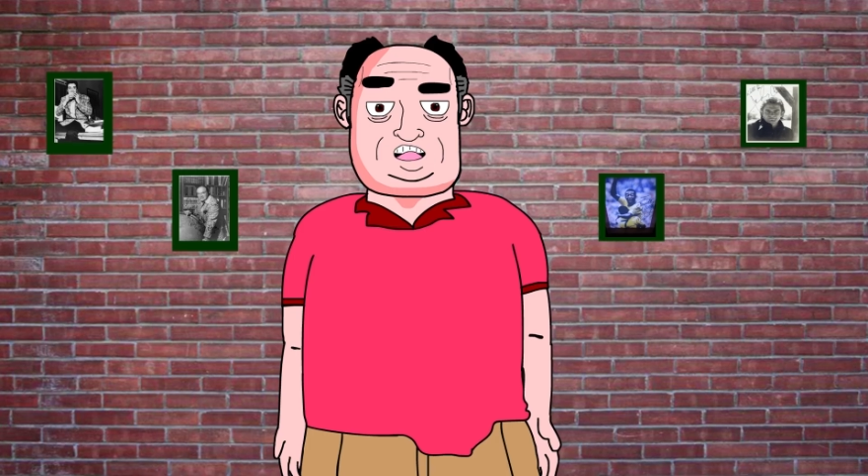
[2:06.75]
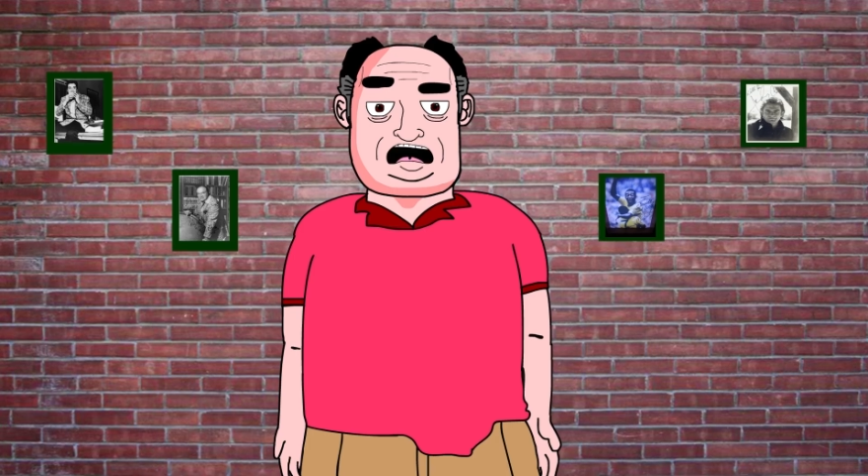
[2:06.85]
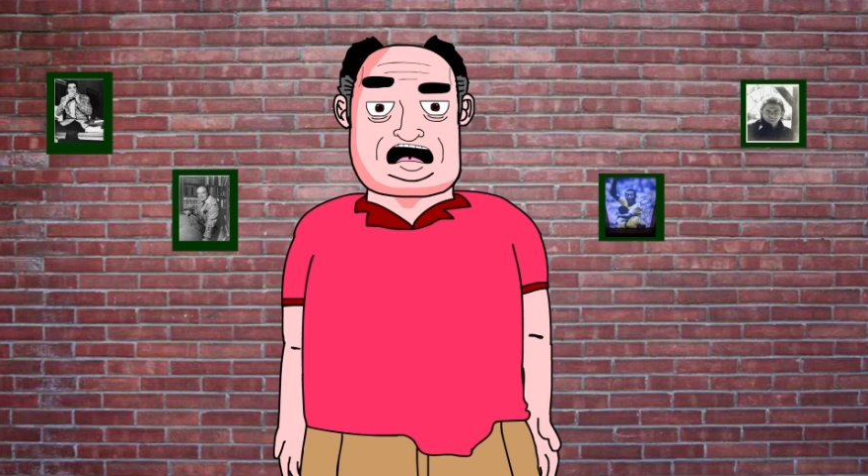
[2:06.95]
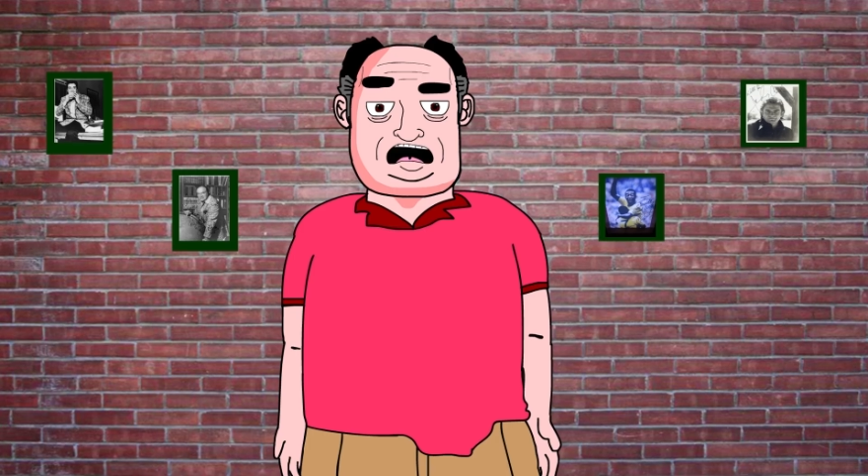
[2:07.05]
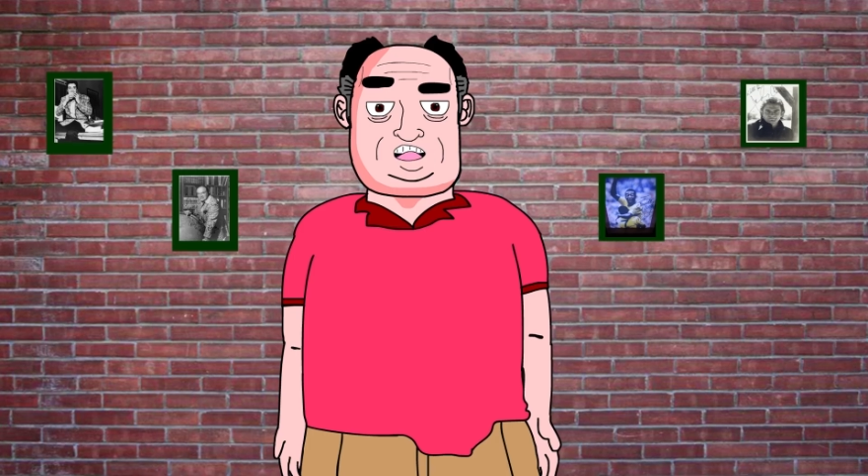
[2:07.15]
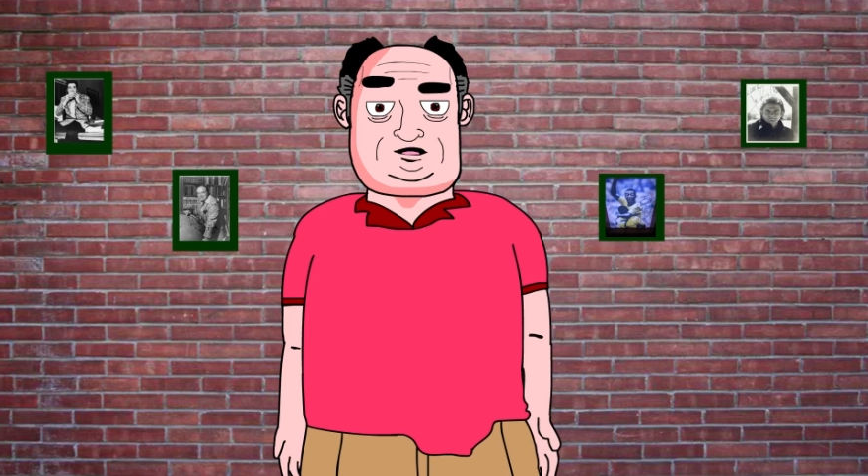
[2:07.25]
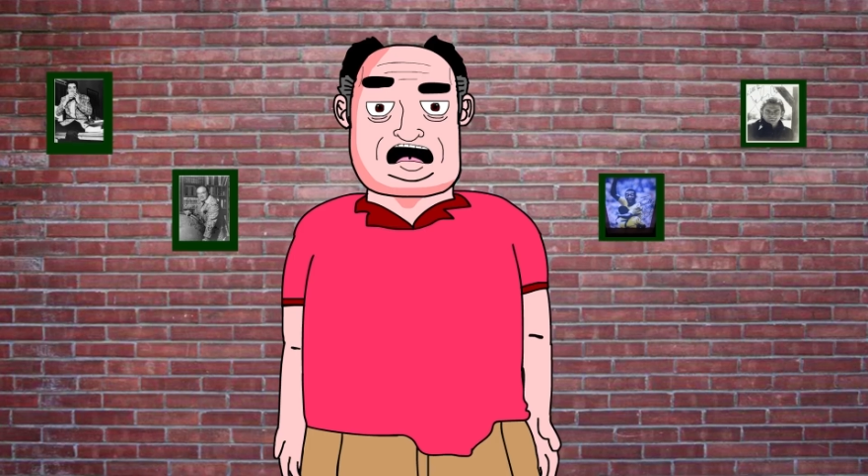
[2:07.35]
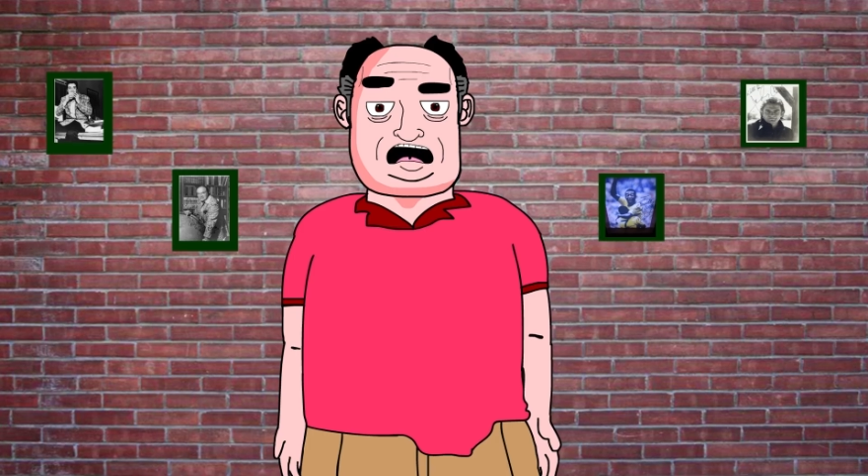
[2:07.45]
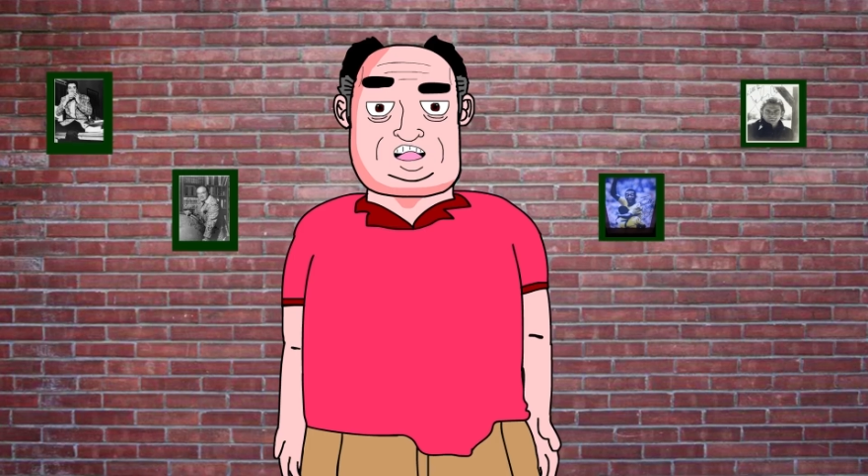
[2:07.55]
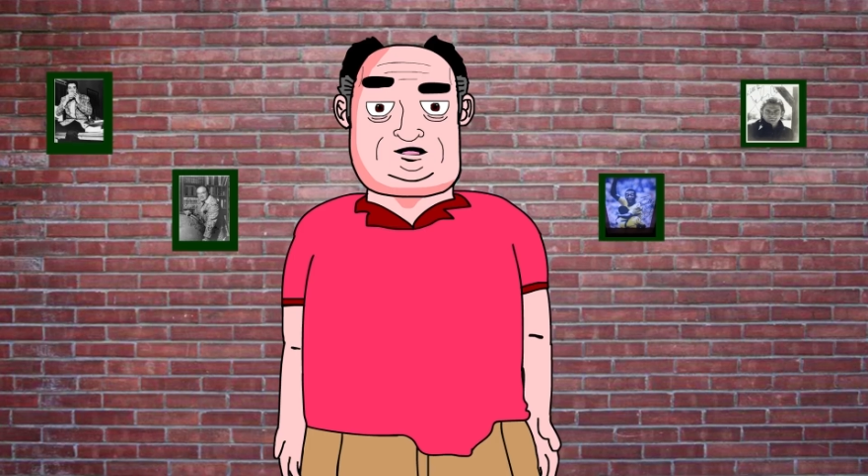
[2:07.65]
Come
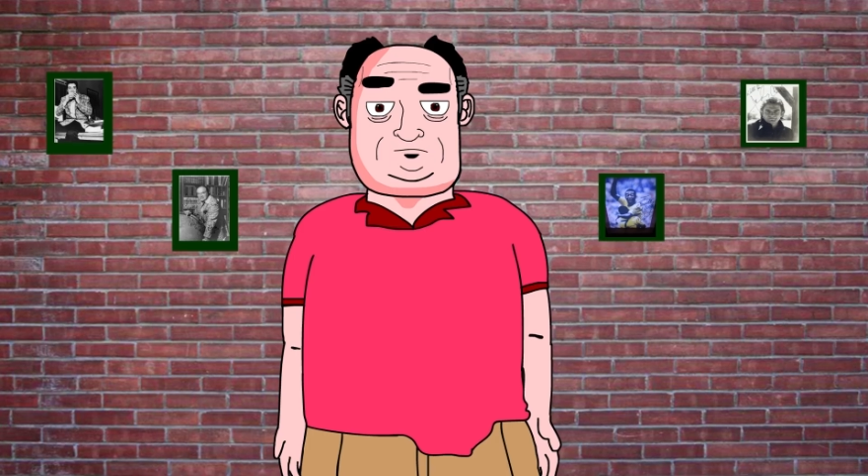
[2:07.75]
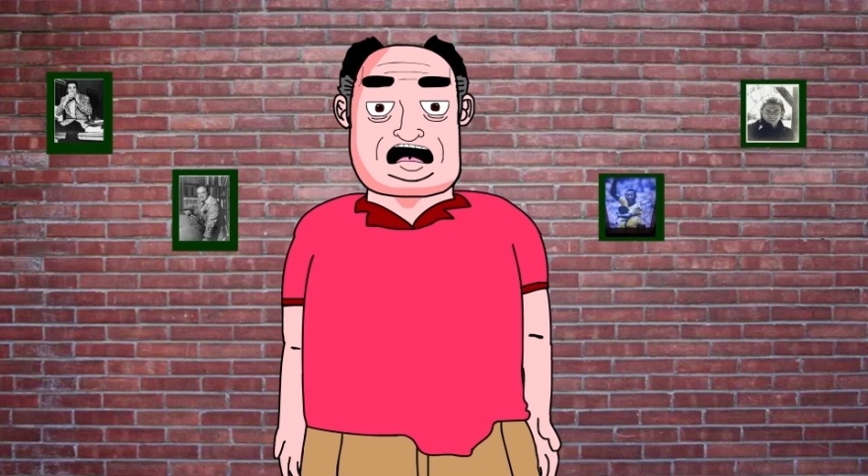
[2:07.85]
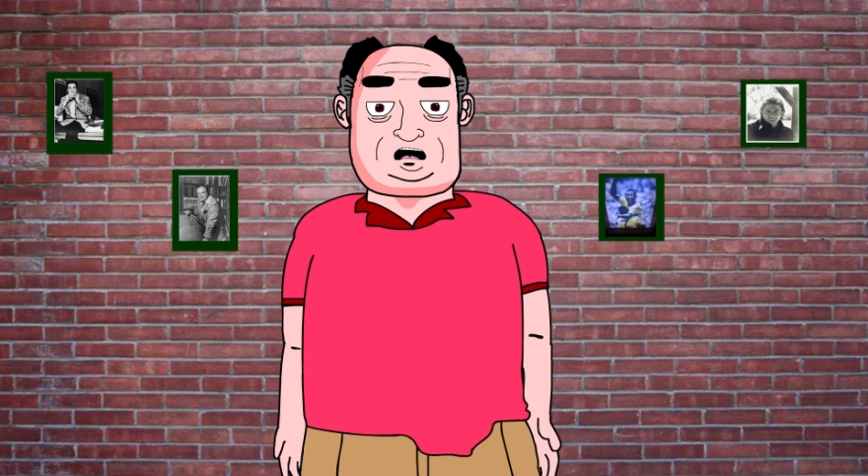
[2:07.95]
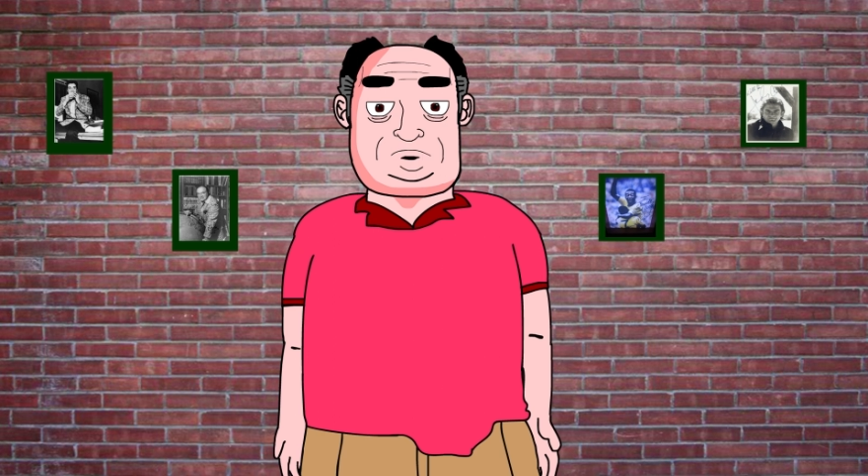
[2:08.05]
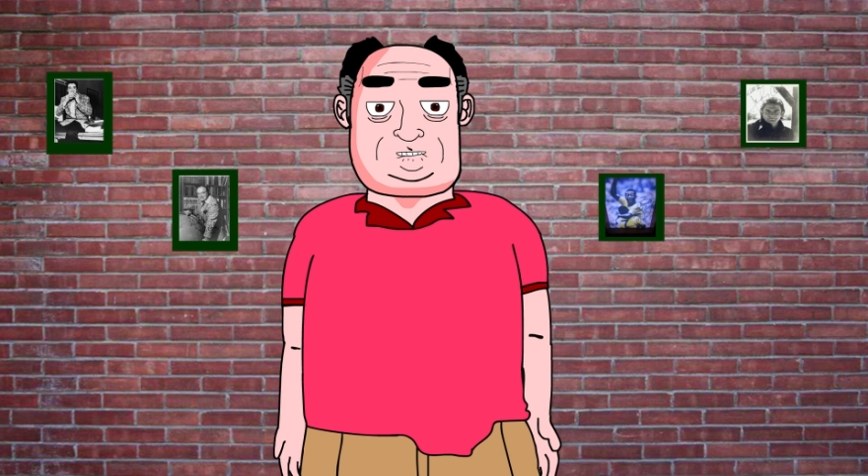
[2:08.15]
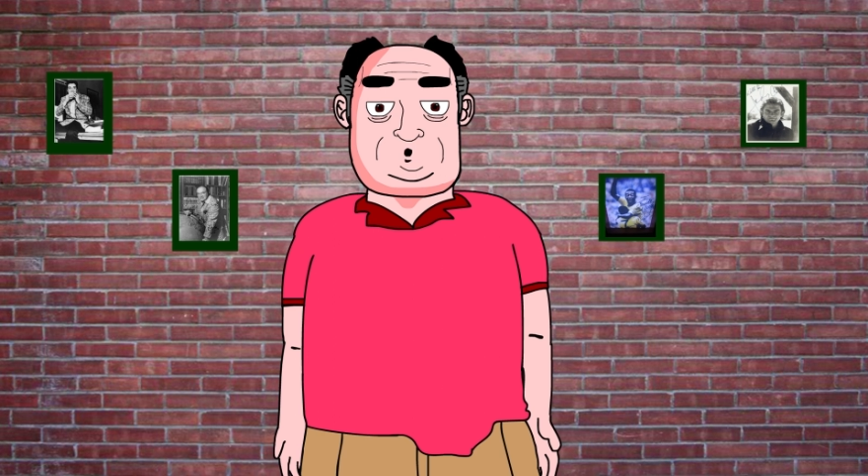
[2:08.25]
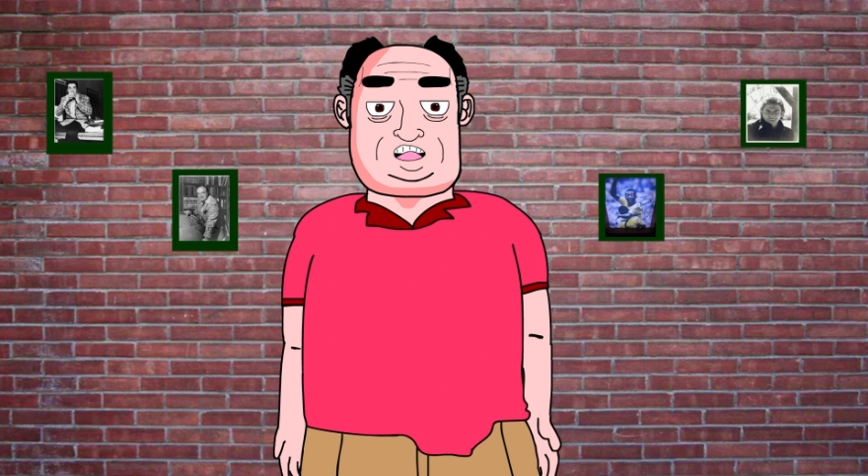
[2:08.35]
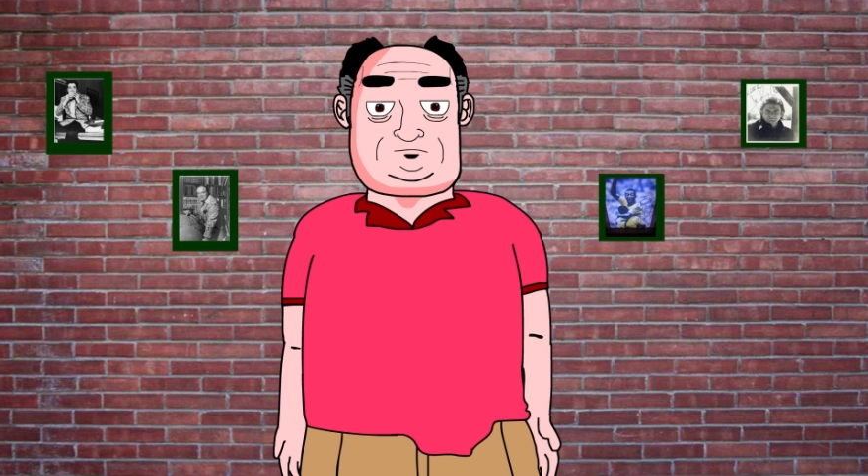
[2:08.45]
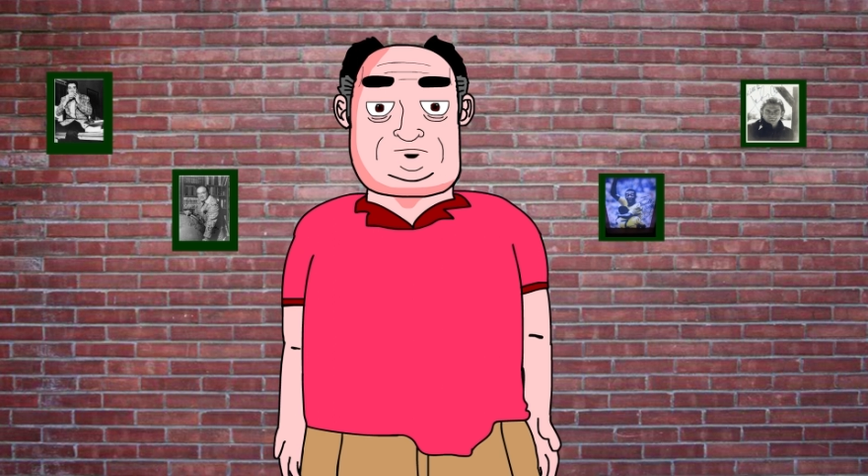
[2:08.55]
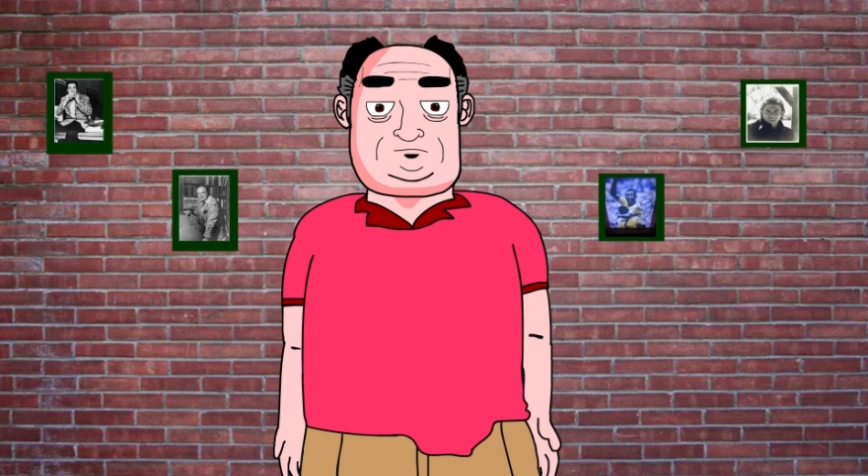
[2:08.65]
down and uh, buy some
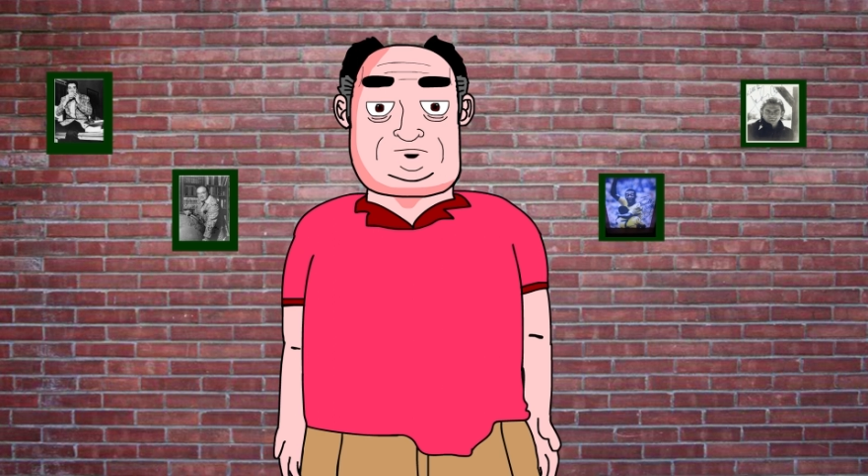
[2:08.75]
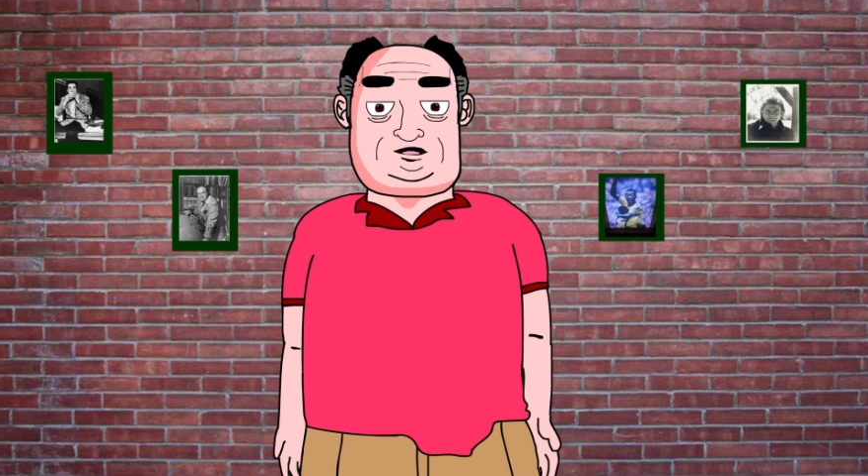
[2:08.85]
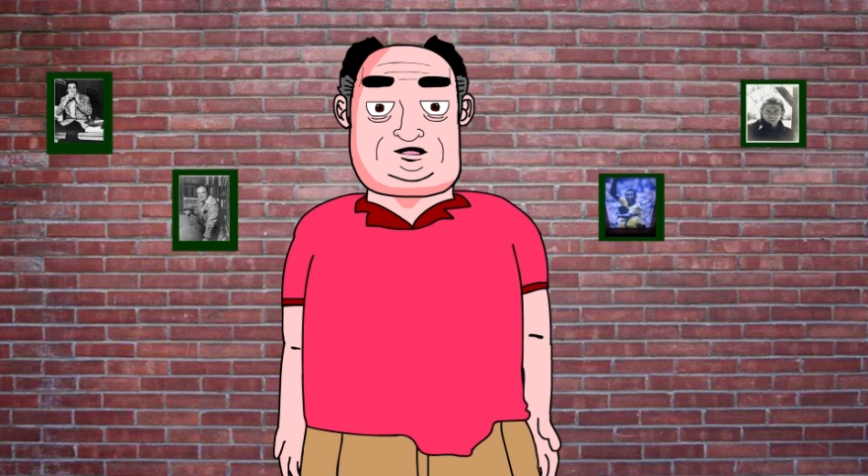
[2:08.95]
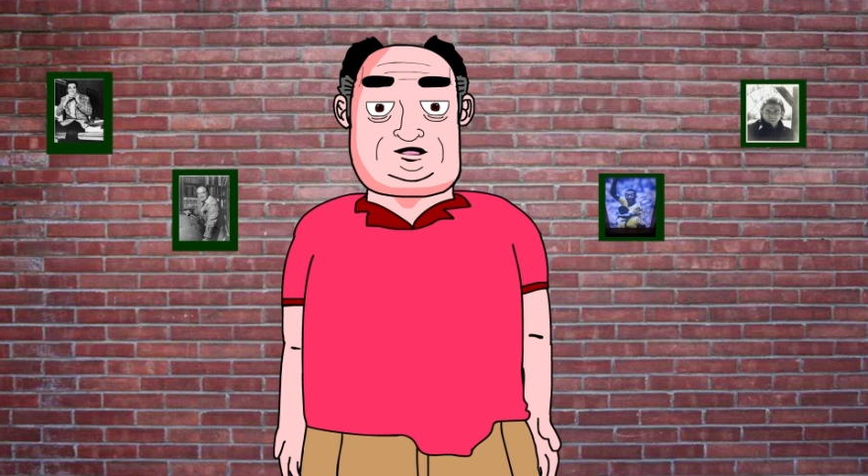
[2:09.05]
photos.